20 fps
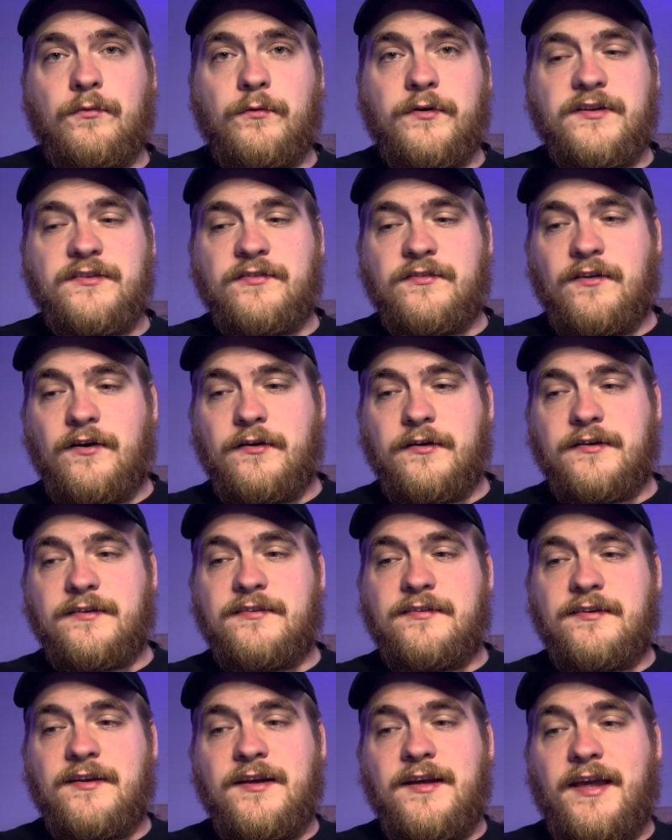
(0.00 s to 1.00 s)
which
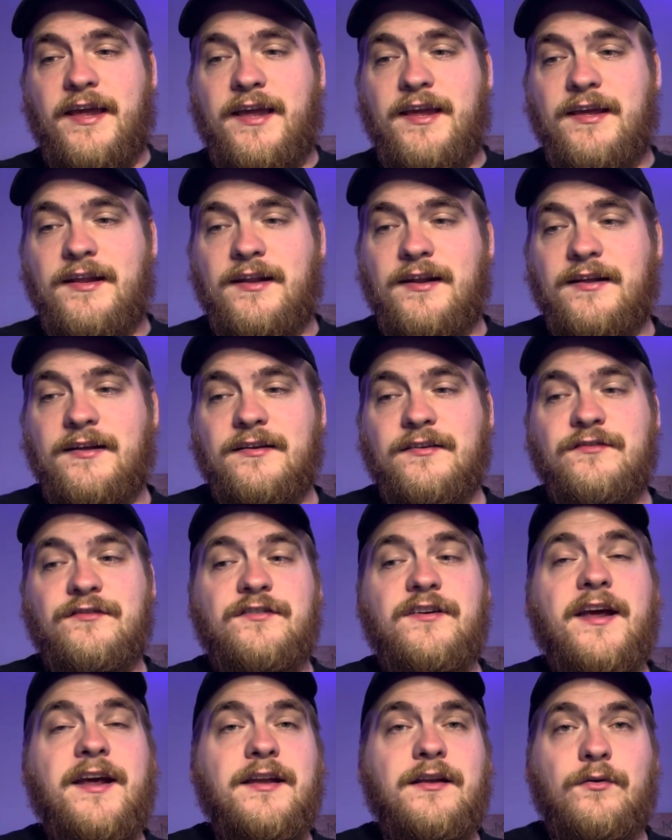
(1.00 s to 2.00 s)
starts in
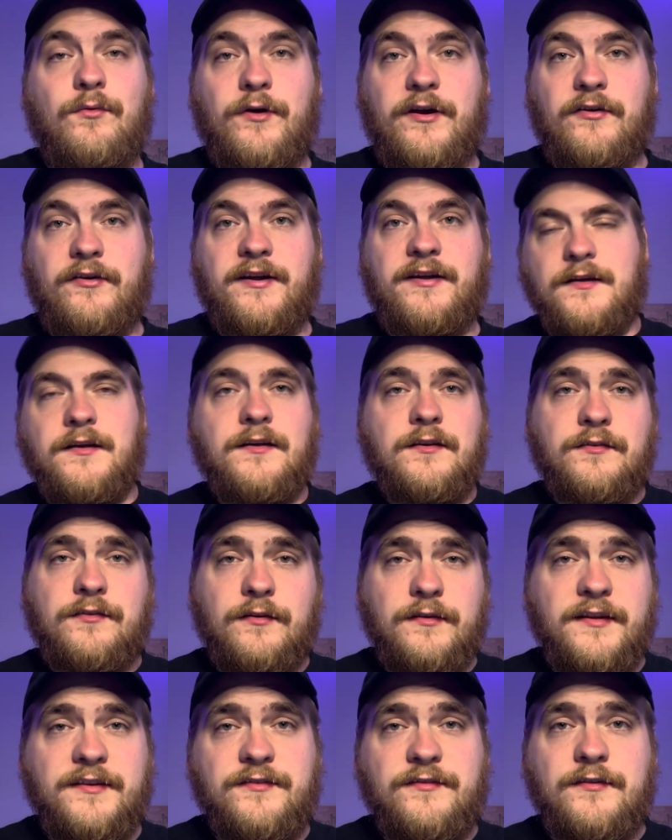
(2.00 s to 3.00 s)
January. So
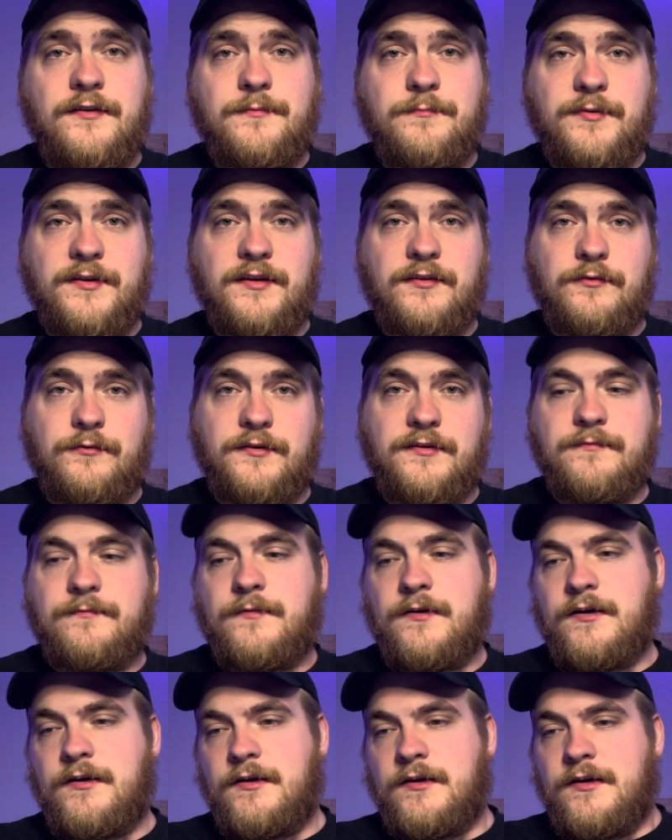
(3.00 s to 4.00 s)
let's jump into it.
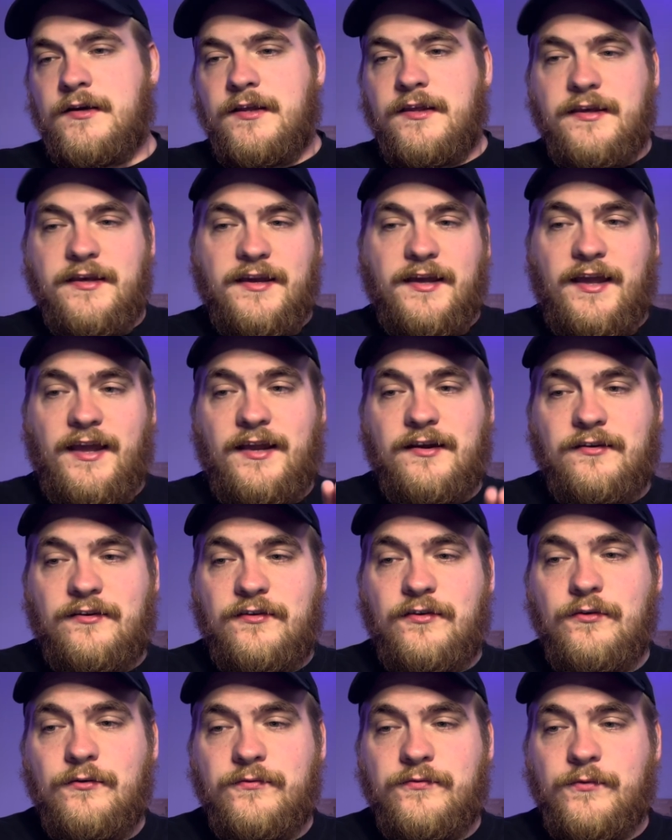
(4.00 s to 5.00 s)
In
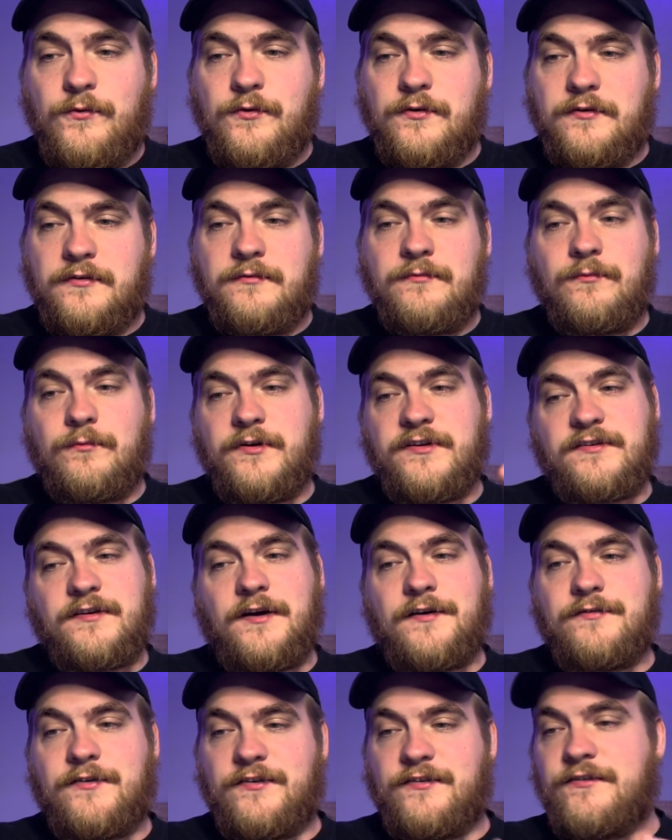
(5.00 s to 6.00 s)
Q4, which
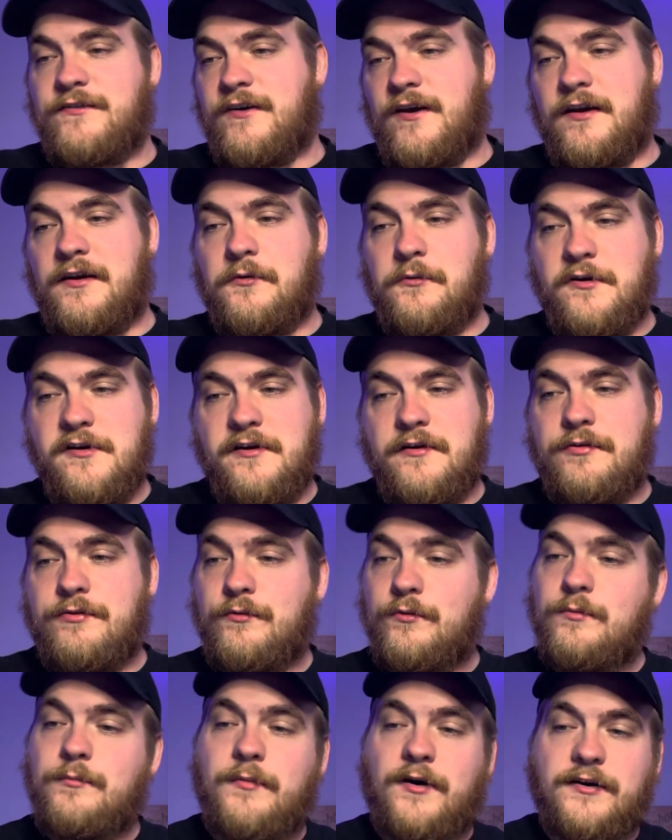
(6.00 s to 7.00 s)
covers January
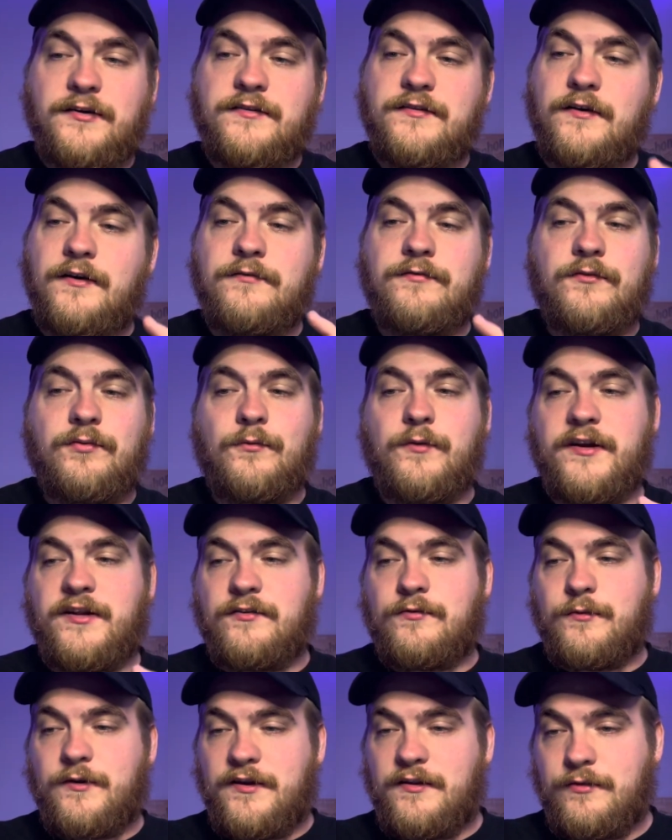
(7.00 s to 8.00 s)
through March of
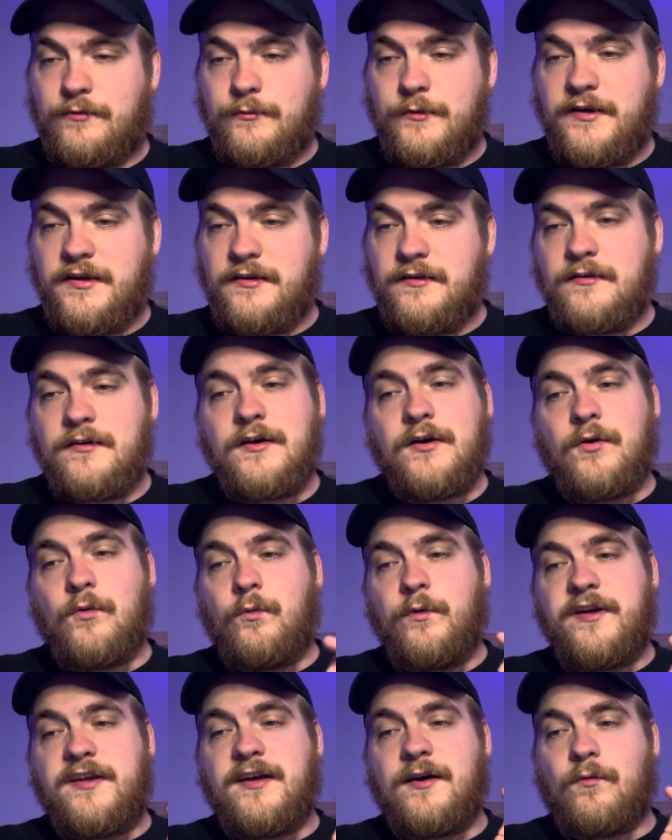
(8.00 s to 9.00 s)
2023,
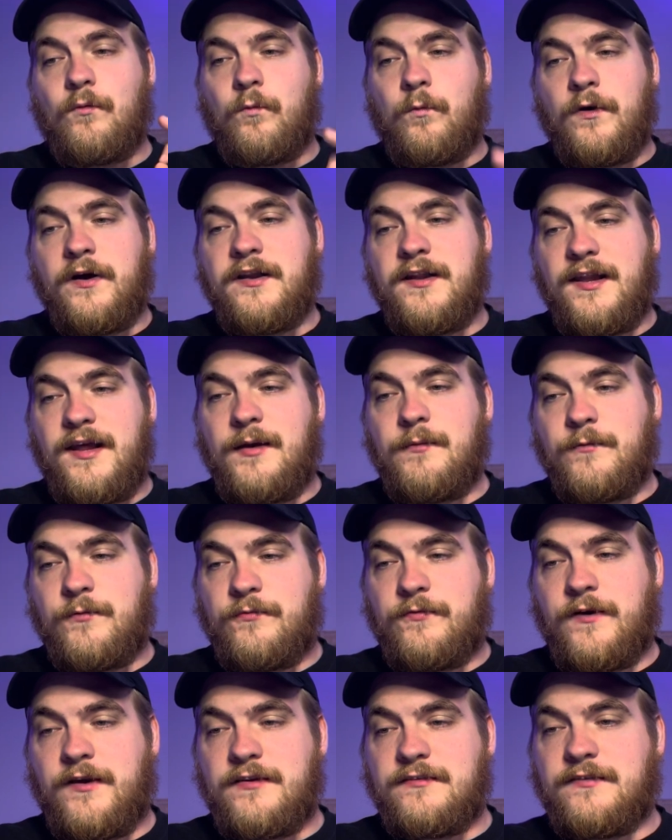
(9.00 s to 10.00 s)
we get one named
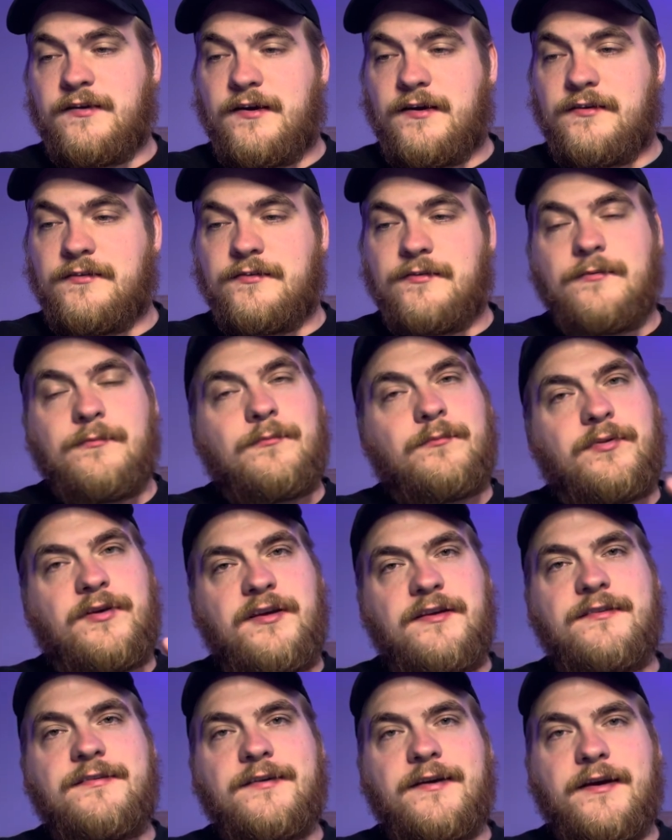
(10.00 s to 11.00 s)
franchise,
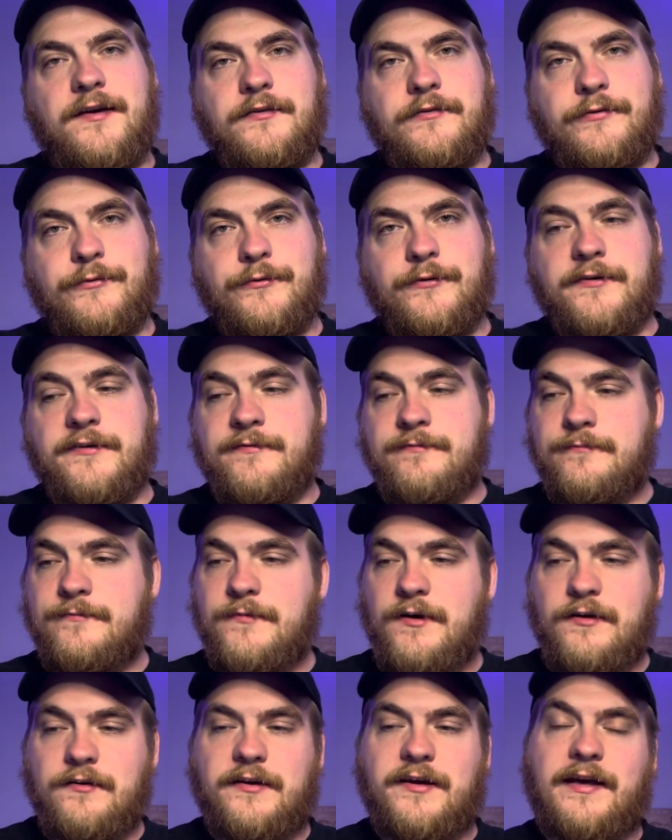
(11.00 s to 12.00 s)
PGA Tour.
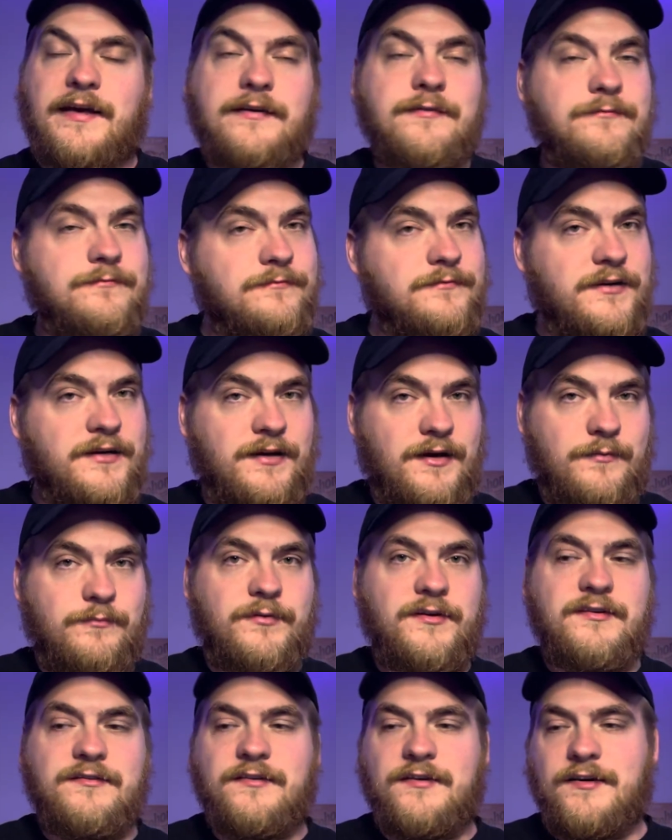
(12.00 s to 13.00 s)
Okay, got
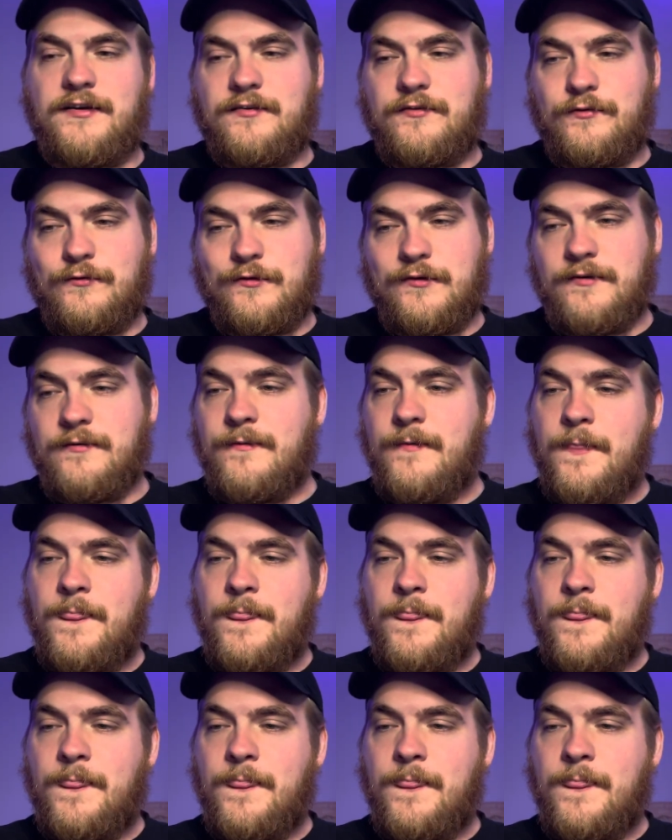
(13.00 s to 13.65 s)
PGA Tour.